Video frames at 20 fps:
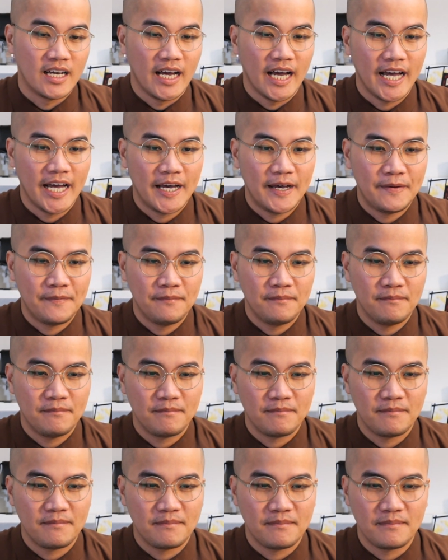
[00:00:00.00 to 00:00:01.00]

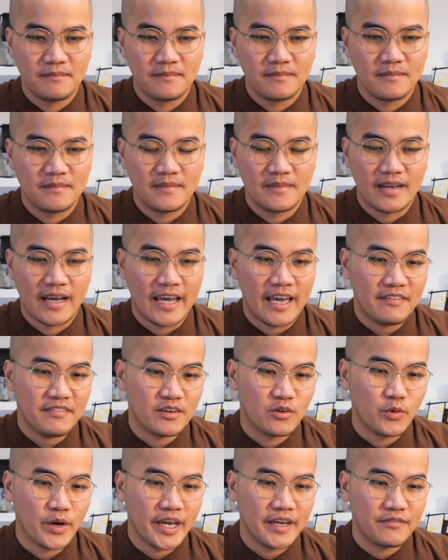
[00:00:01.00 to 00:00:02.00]
I have
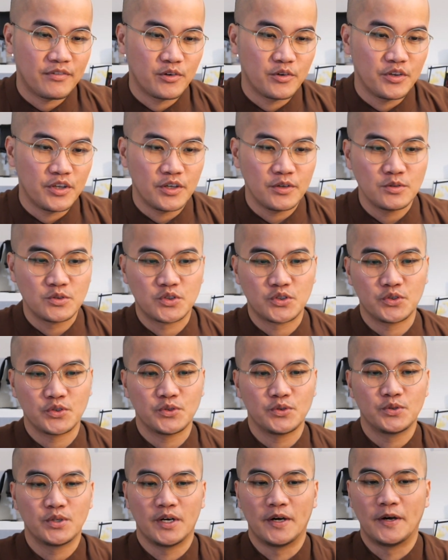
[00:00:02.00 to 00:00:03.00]
a way for you
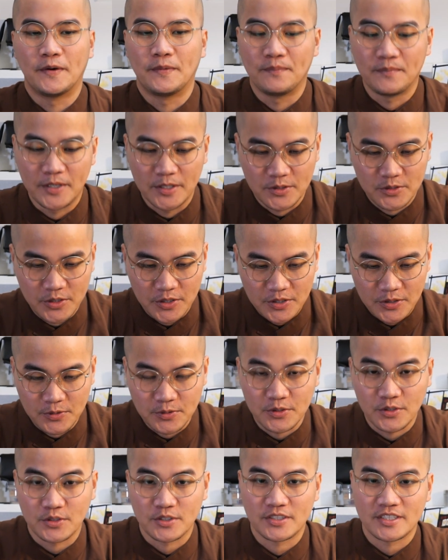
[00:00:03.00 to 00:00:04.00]
to
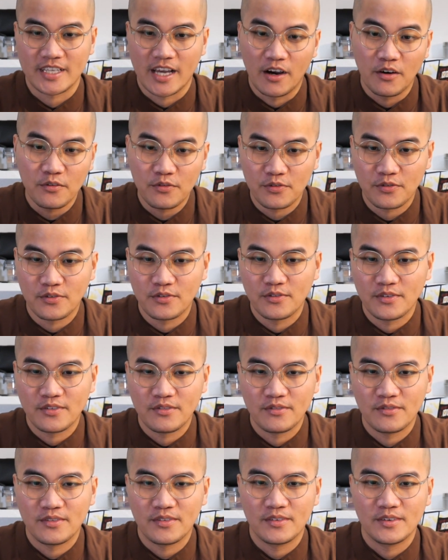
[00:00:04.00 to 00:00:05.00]
introduce yourself
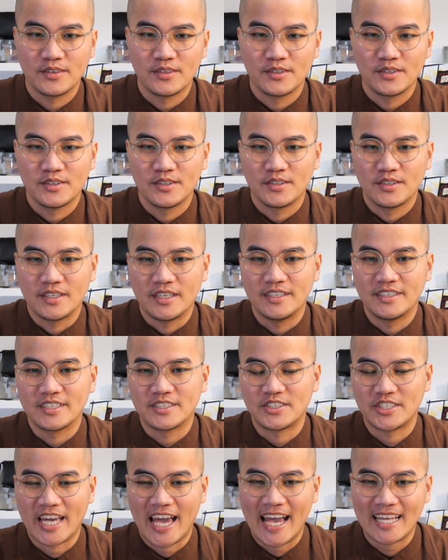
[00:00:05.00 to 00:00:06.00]
in the
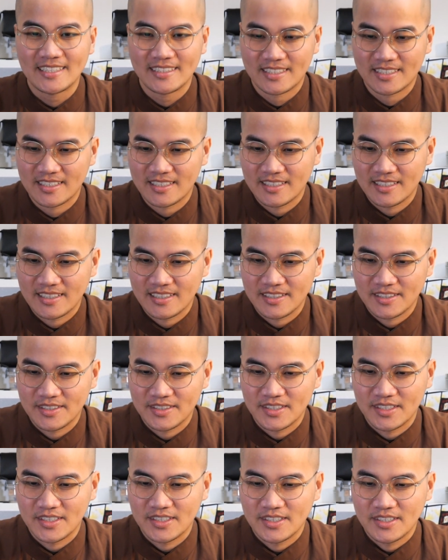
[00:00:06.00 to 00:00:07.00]
chat.
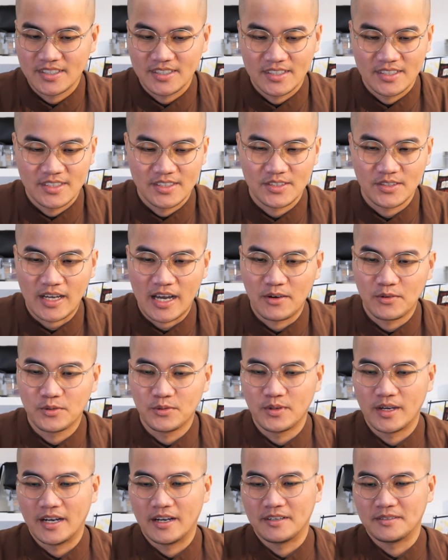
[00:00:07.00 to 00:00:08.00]
So I
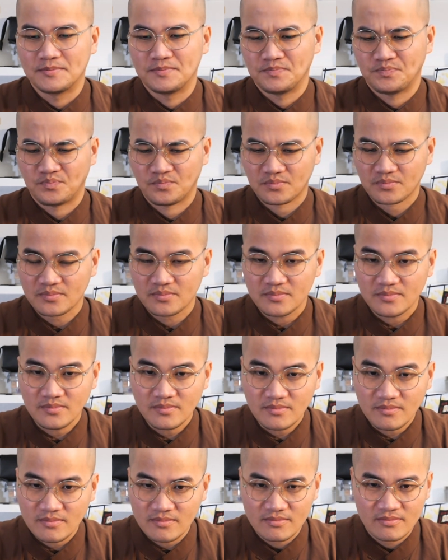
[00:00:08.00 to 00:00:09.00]
will,
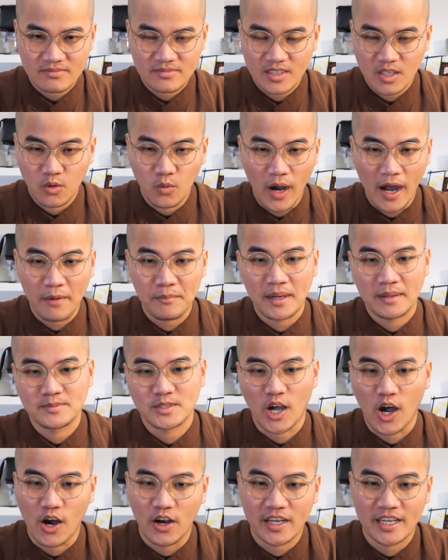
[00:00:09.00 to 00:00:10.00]
while I'm
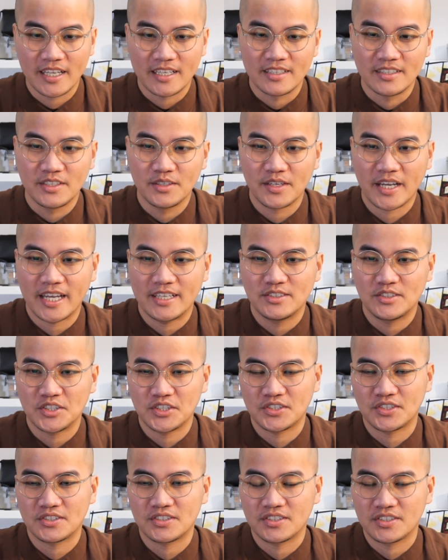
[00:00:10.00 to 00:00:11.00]
talking, you can
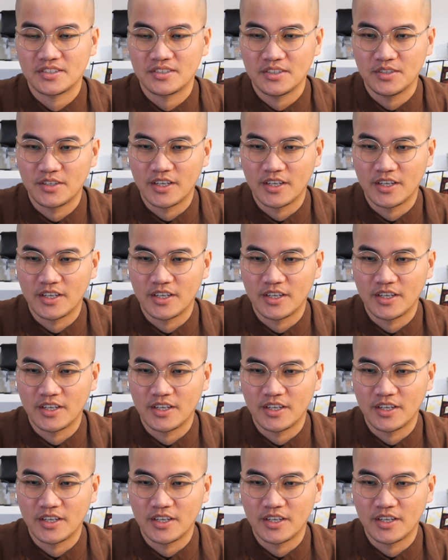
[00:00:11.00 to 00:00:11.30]
just,